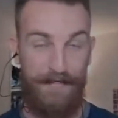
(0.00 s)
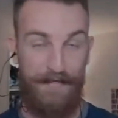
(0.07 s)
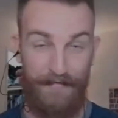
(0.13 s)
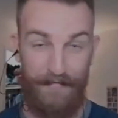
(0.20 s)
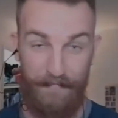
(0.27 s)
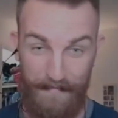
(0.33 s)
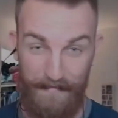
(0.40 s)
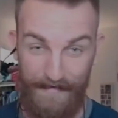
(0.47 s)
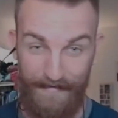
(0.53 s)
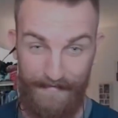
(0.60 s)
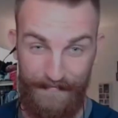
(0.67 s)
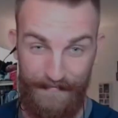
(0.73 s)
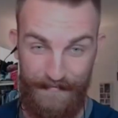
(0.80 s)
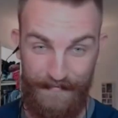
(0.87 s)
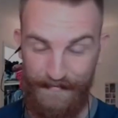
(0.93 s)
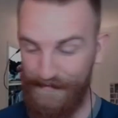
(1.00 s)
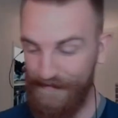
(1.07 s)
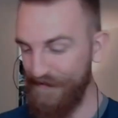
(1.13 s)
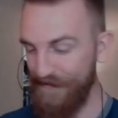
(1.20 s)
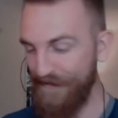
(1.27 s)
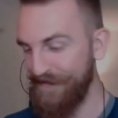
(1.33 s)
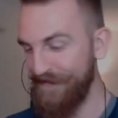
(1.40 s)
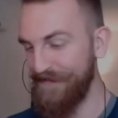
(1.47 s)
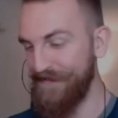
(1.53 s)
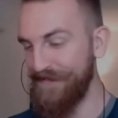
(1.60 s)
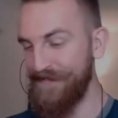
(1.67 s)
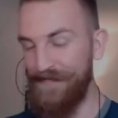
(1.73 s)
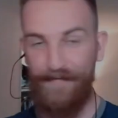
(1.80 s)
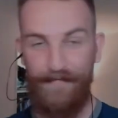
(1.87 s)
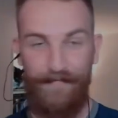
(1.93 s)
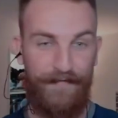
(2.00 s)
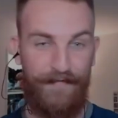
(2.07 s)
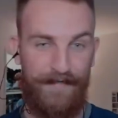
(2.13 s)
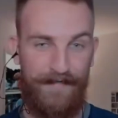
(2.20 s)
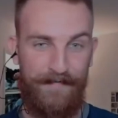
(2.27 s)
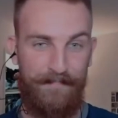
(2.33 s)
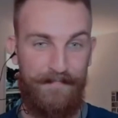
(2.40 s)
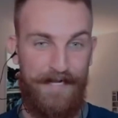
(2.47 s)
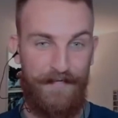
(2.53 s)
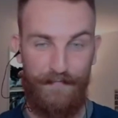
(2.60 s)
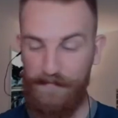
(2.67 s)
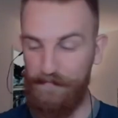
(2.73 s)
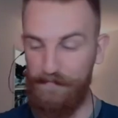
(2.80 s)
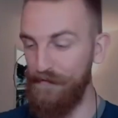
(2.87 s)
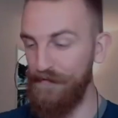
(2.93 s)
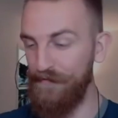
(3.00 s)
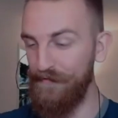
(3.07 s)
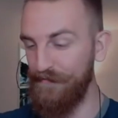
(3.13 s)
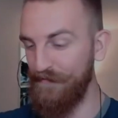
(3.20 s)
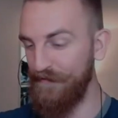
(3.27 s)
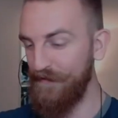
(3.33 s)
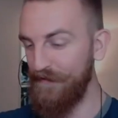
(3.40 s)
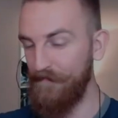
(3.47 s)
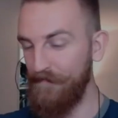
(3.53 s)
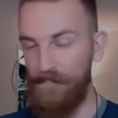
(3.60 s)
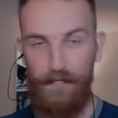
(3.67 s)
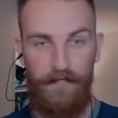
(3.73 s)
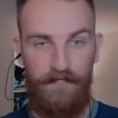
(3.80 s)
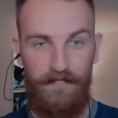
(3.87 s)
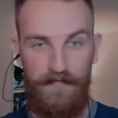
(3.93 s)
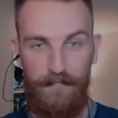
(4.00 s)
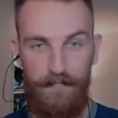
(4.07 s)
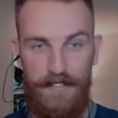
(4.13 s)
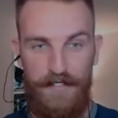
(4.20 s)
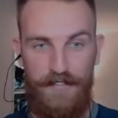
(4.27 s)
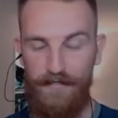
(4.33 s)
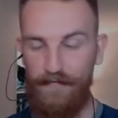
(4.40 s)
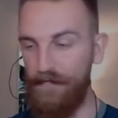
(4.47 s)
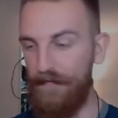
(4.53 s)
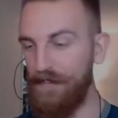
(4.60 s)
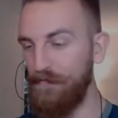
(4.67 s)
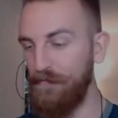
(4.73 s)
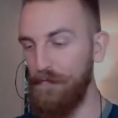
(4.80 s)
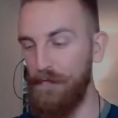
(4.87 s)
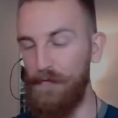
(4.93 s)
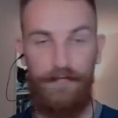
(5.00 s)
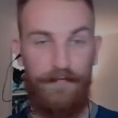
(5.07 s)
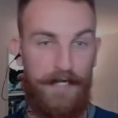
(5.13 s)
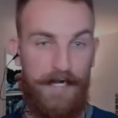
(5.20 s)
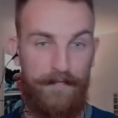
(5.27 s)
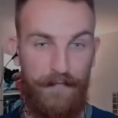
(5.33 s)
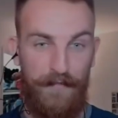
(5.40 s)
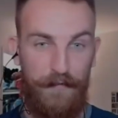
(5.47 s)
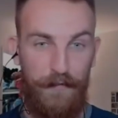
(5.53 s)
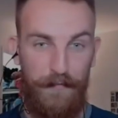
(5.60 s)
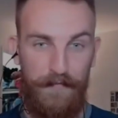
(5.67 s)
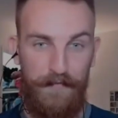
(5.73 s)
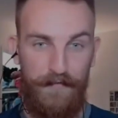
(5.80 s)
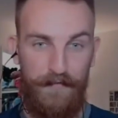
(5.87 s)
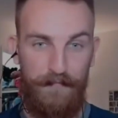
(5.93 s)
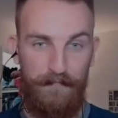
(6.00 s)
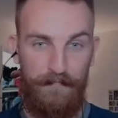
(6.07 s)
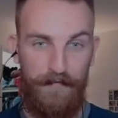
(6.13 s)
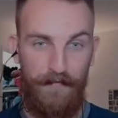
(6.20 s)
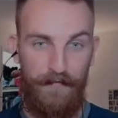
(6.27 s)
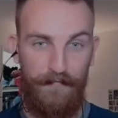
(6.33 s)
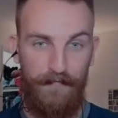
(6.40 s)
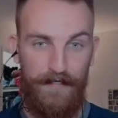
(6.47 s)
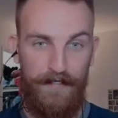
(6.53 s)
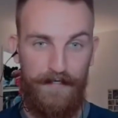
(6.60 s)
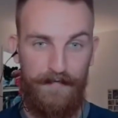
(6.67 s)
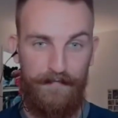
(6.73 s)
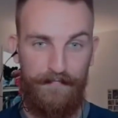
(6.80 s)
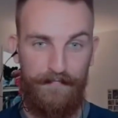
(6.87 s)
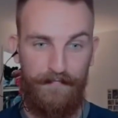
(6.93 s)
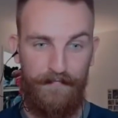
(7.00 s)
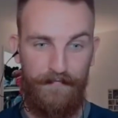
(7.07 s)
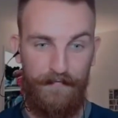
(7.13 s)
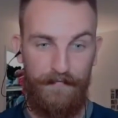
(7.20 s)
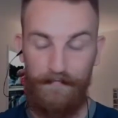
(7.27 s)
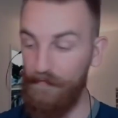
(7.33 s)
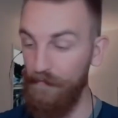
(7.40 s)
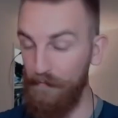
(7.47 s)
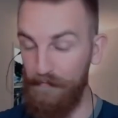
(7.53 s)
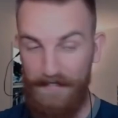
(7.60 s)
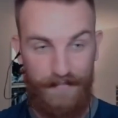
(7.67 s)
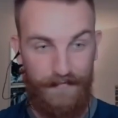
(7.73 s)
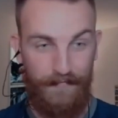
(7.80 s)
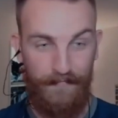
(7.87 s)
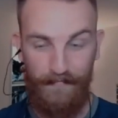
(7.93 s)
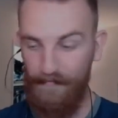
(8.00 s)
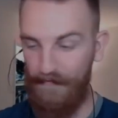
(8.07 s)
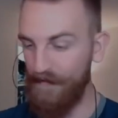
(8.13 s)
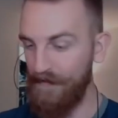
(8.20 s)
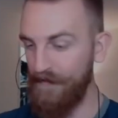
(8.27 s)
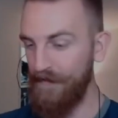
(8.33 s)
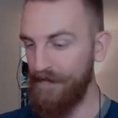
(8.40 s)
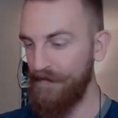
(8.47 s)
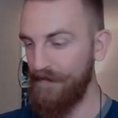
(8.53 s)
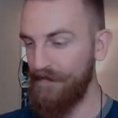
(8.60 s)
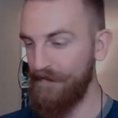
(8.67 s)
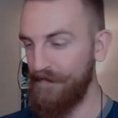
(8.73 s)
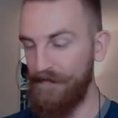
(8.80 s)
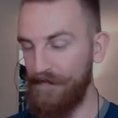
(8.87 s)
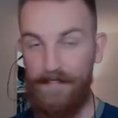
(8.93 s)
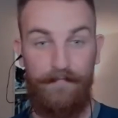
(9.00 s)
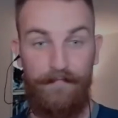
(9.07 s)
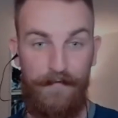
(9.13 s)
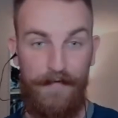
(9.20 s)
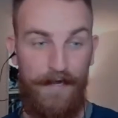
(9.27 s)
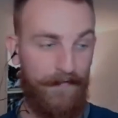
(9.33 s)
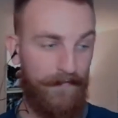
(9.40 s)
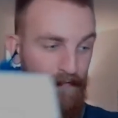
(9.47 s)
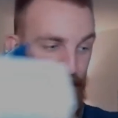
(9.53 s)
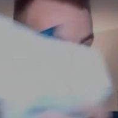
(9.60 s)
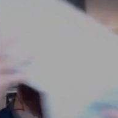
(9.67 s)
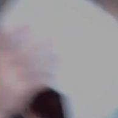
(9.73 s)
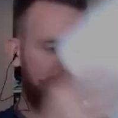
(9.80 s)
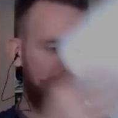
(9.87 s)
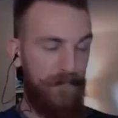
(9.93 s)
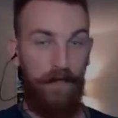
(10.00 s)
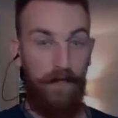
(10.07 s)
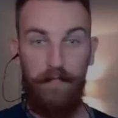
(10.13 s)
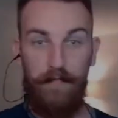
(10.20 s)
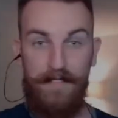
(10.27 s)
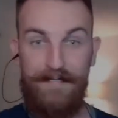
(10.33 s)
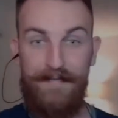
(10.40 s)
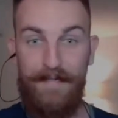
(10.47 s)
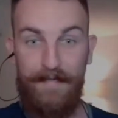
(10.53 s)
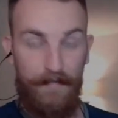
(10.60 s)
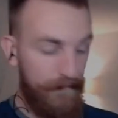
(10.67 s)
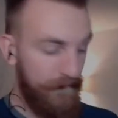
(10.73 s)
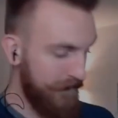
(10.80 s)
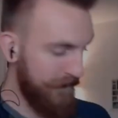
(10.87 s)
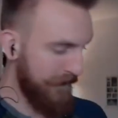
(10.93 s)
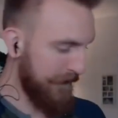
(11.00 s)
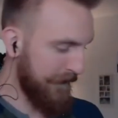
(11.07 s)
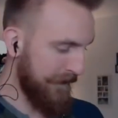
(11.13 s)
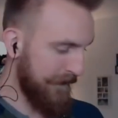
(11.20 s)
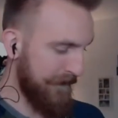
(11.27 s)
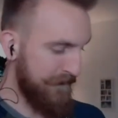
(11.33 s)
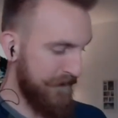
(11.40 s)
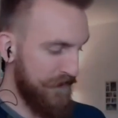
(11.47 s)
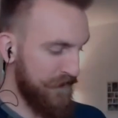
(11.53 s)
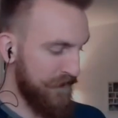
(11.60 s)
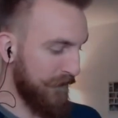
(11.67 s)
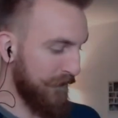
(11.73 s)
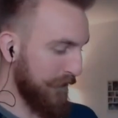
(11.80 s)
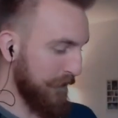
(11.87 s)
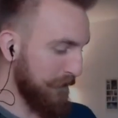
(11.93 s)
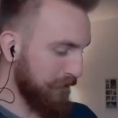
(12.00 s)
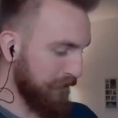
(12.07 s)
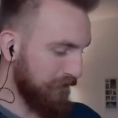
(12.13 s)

nice package, as Patrick put it, no insinuation of any sort. I've already opened it because I have zero patience, if that, probably negative patience.